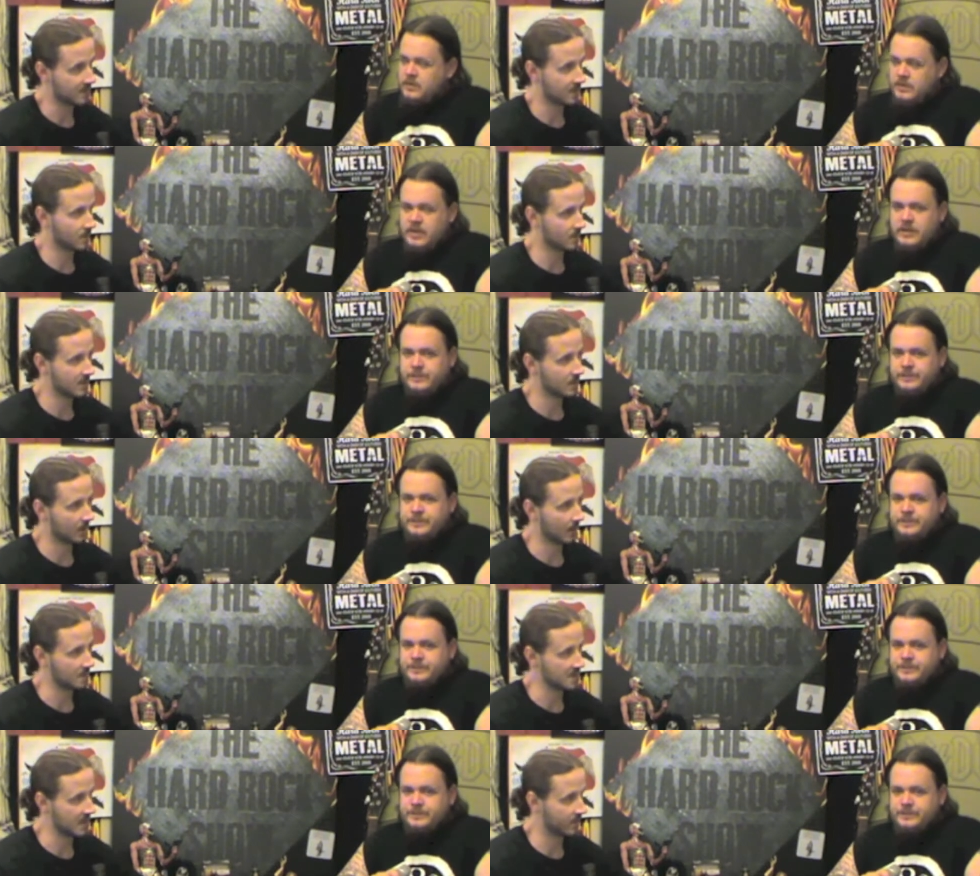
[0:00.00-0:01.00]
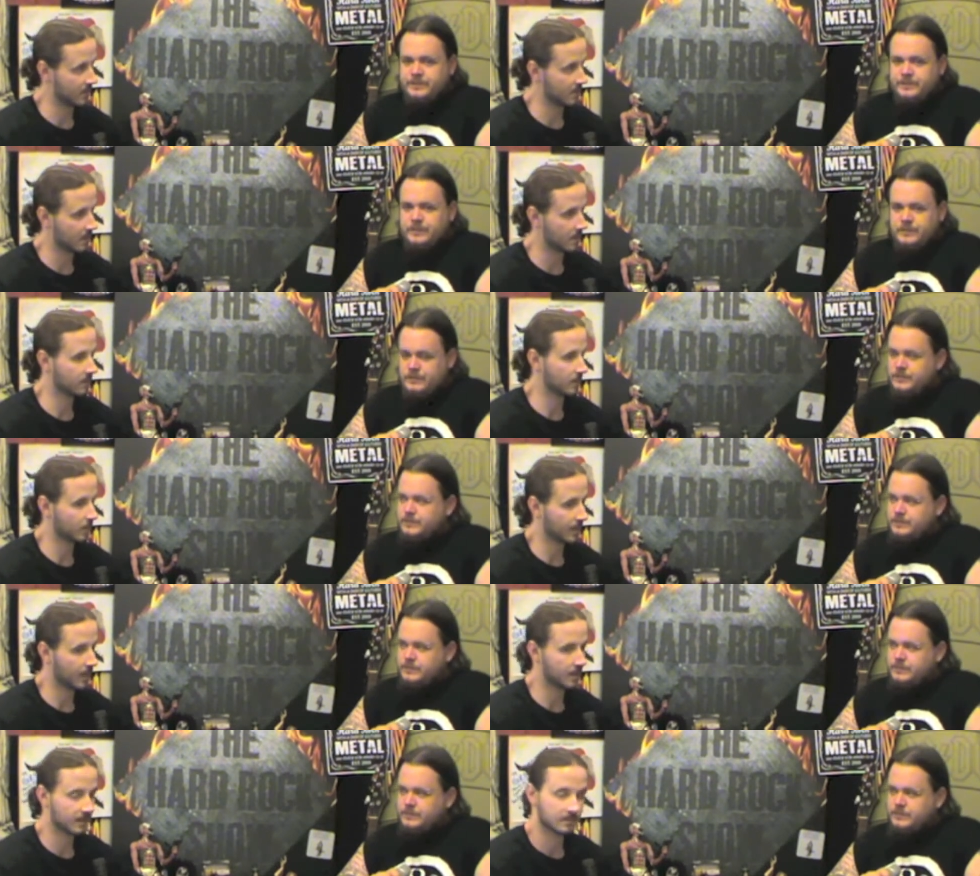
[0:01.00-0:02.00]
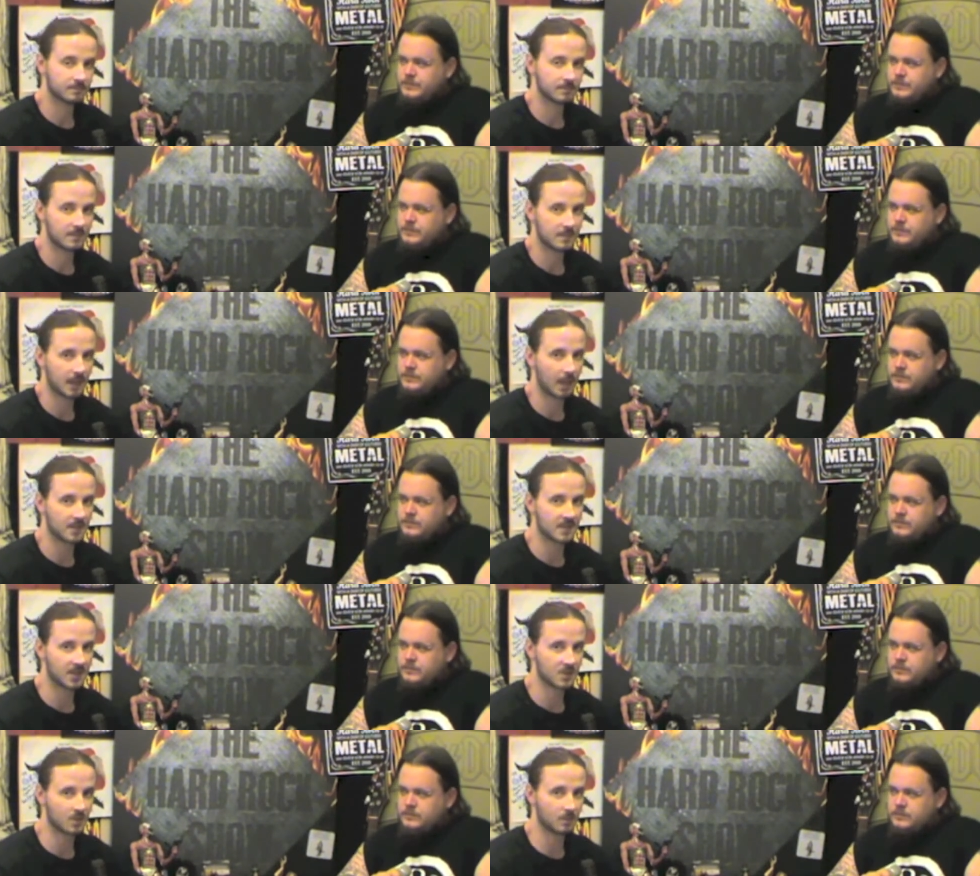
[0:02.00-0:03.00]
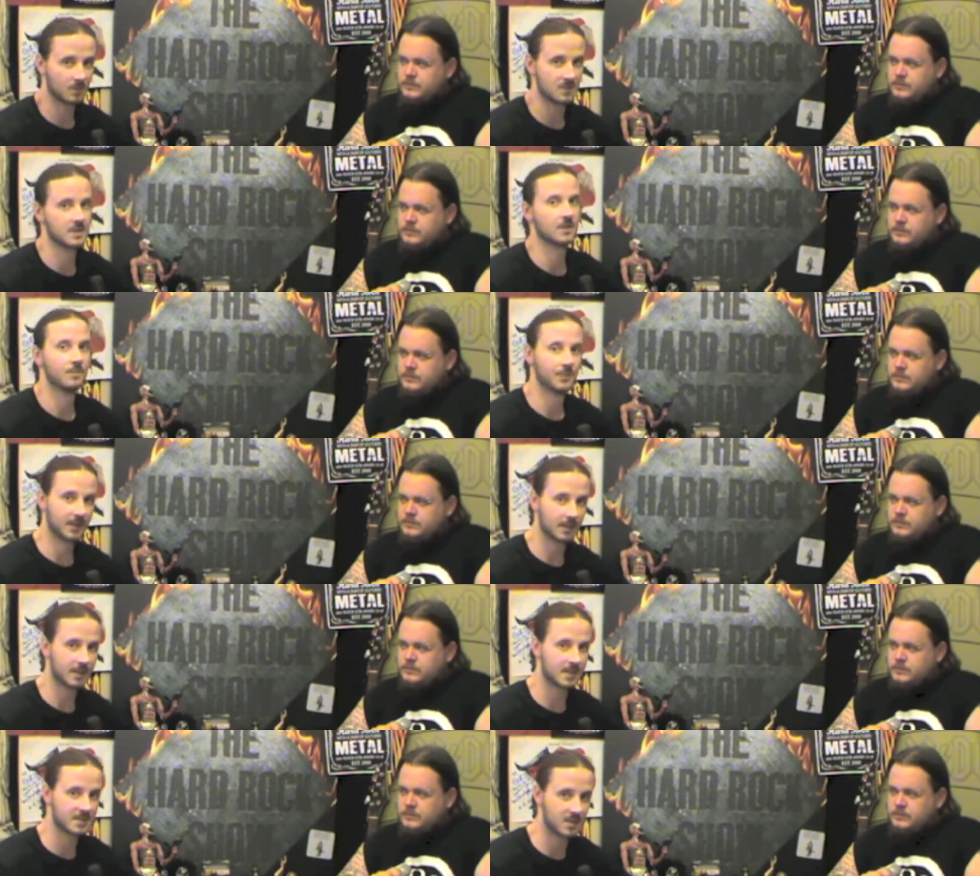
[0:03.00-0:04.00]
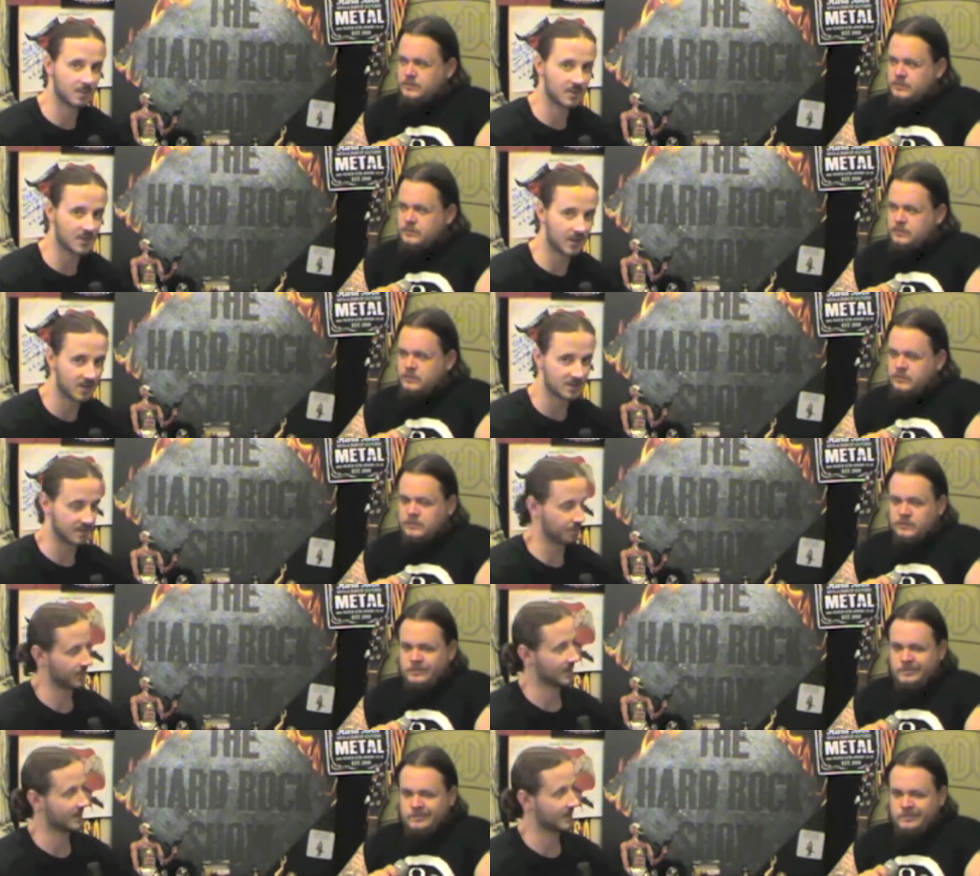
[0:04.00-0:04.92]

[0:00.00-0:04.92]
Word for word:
Speaker 1: So yeah. we'll see what comes out of it, and hopefully we'll be able to keep in touch with them all. So, guys, don't be strangers.